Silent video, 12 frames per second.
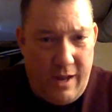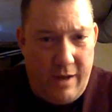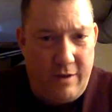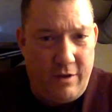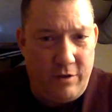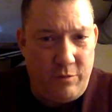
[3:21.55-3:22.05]
And
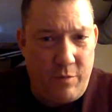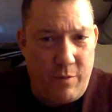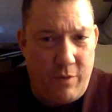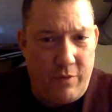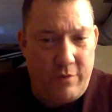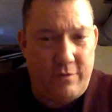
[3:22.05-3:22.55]
he tells me
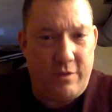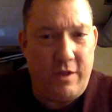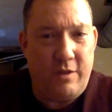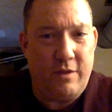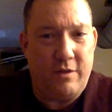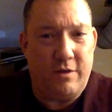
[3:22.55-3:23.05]
about this
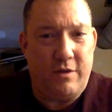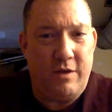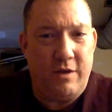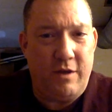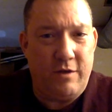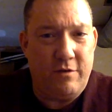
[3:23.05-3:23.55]
thing that the
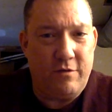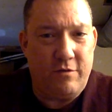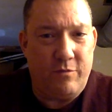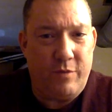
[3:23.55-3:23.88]
teenagers